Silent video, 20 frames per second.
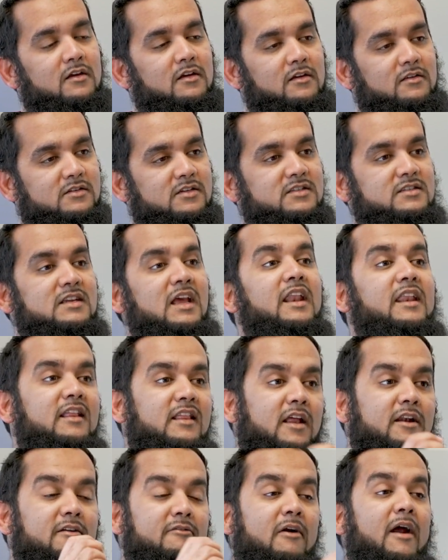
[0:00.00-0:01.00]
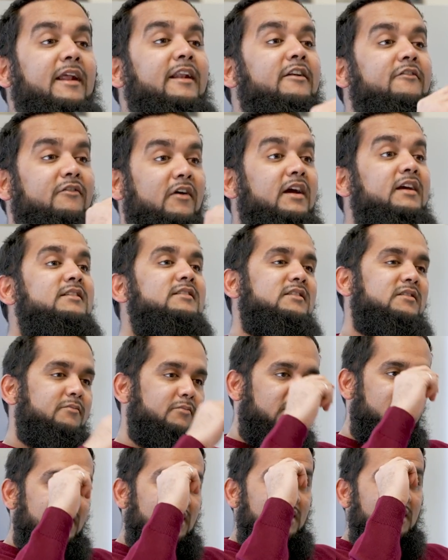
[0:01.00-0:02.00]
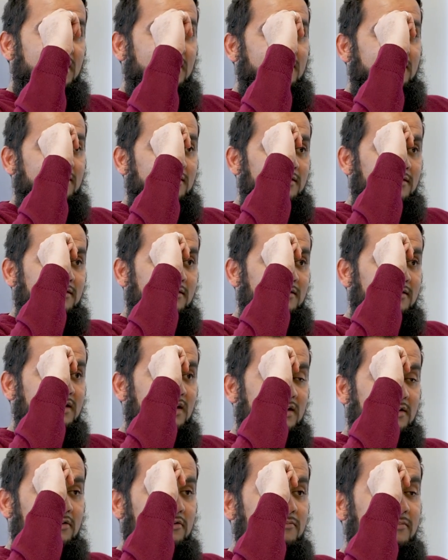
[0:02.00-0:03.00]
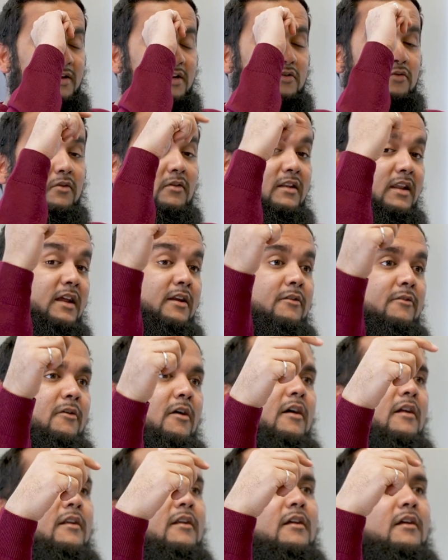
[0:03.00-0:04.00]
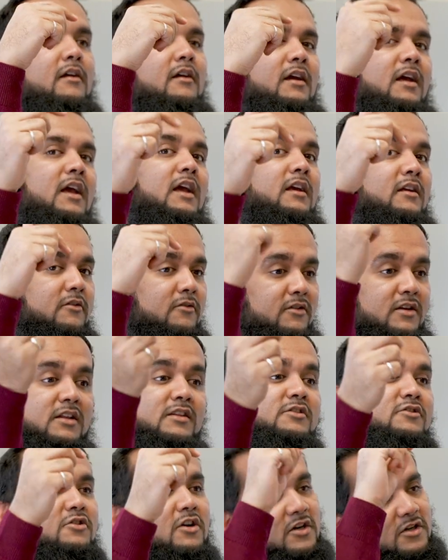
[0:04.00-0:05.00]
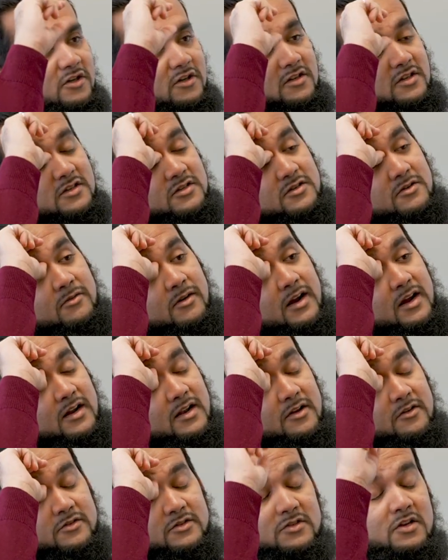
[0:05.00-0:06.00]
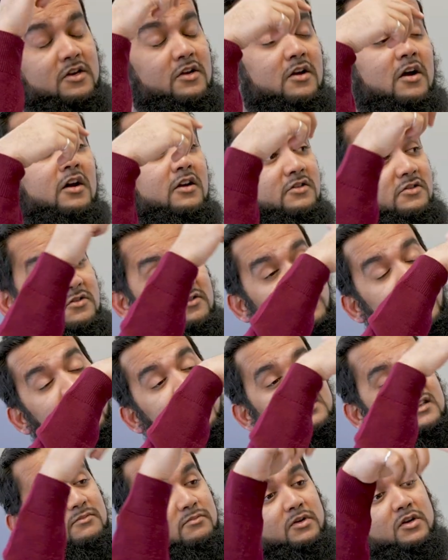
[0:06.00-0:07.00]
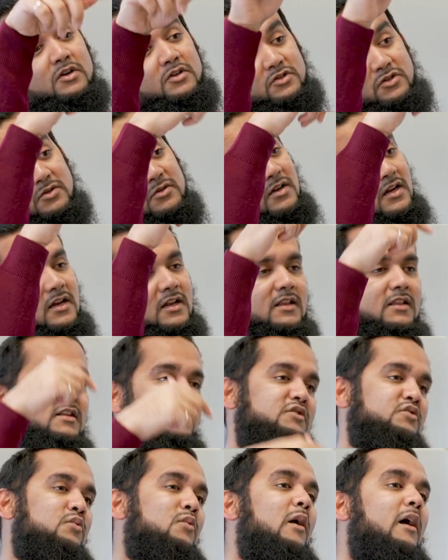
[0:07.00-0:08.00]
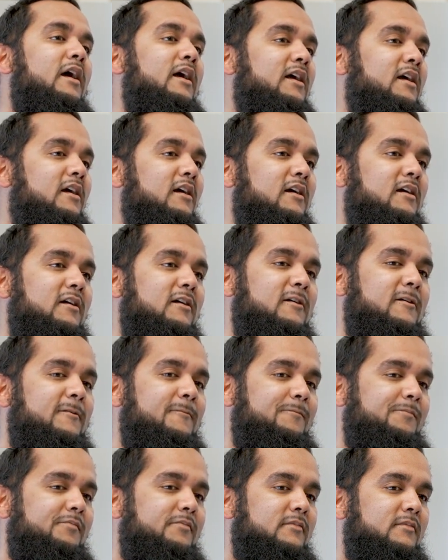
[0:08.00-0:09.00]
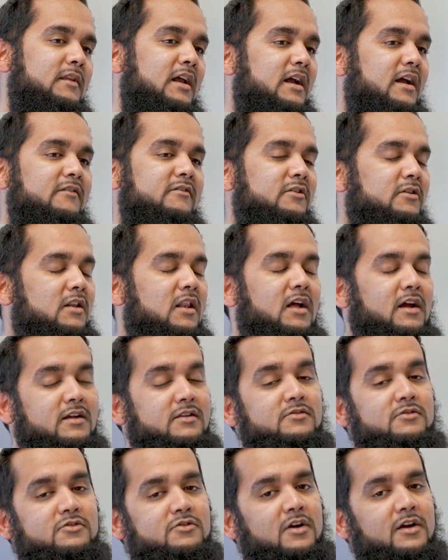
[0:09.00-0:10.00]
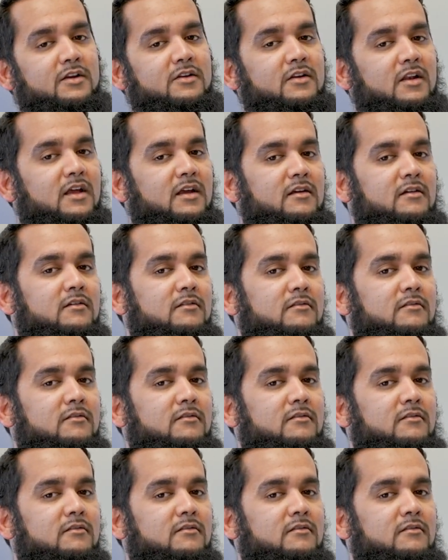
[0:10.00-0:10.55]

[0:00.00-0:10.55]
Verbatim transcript: just getting that right advice at the beginning, than you being told later on, hey, you didn't structure this correctly, or it's going to cost you X because you did it this way. Mm-hmm. mm-hmm. Like I've got clients who are trying to like